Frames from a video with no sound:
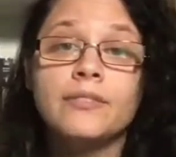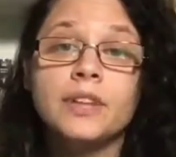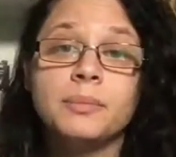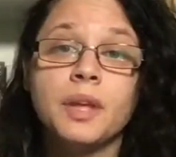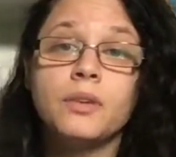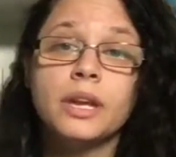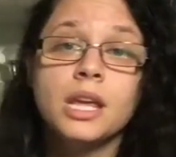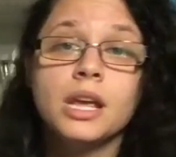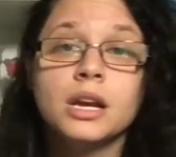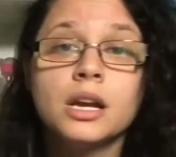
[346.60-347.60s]
I have them down
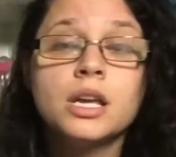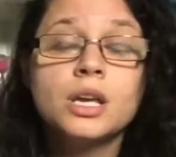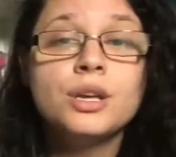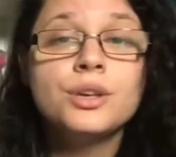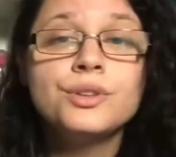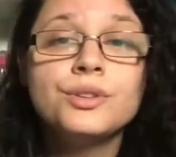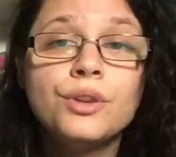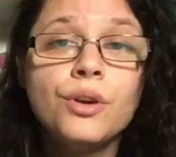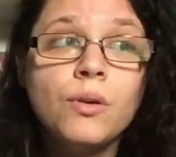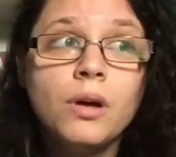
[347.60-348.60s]
here.
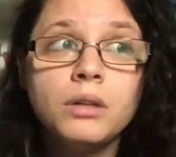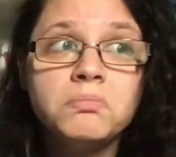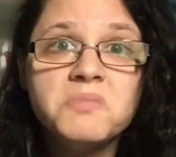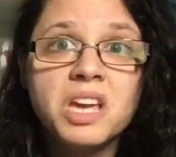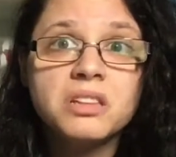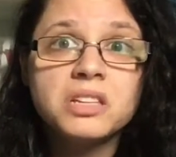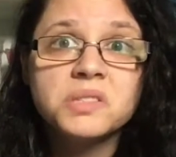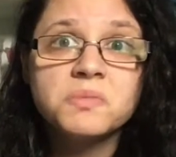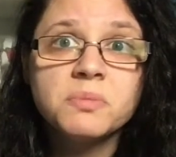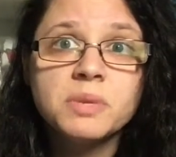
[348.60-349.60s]
So uh, yeah,
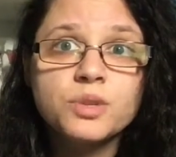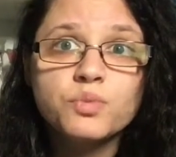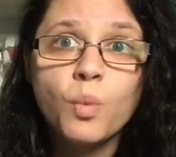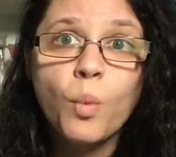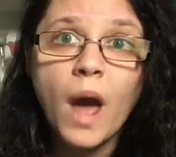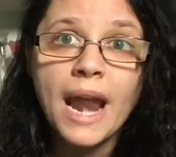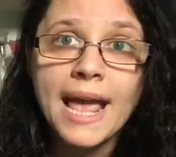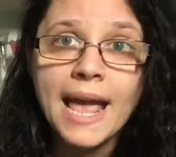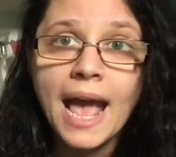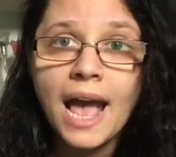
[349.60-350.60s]
that's pretty much what
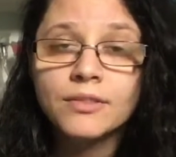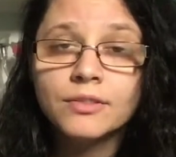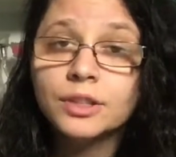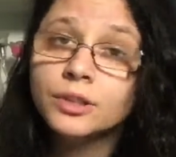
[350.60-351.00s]
I have.